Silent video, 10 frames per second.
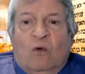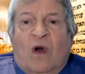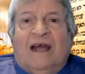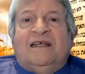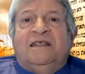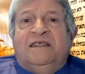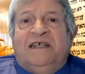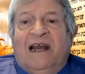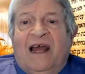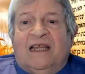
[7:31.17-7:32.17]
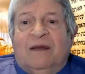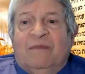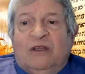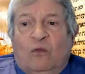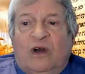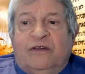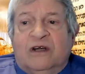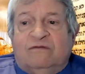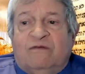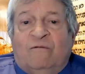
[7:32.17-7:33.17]
why did he delay them in the
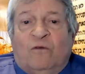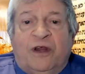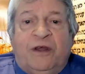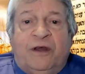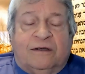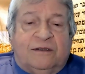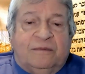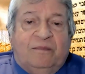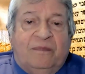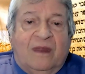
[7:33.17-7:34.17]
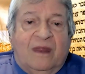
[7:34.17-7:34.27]
wilderness for 40 years?